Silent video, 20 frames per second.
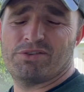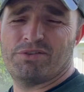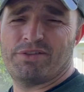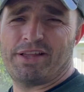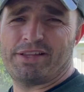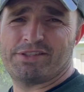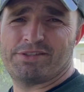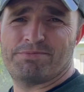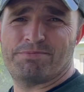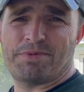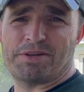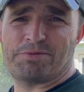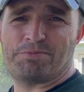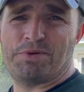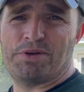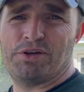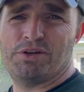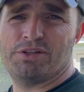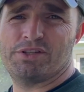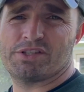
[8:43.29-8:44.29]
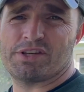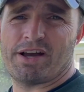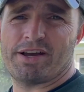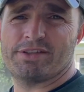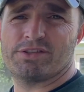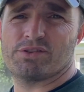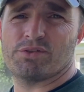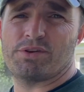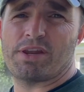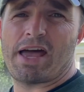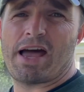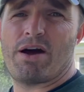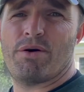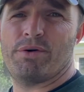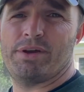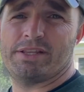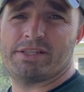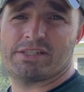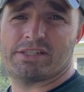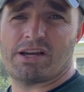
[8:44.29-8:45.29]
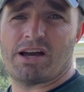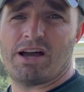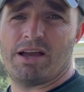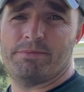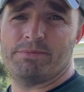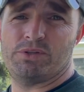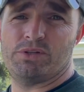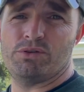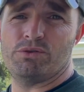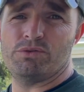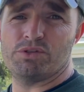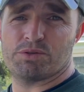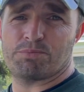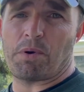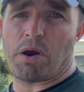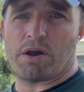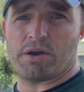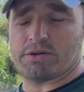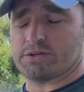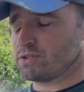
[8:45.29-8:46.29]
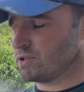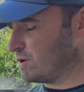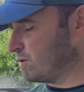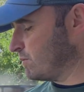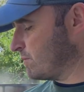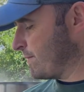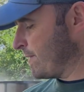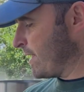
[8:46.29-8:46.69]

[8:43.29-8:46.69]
that must be a good sign. So now it's time to sparge. So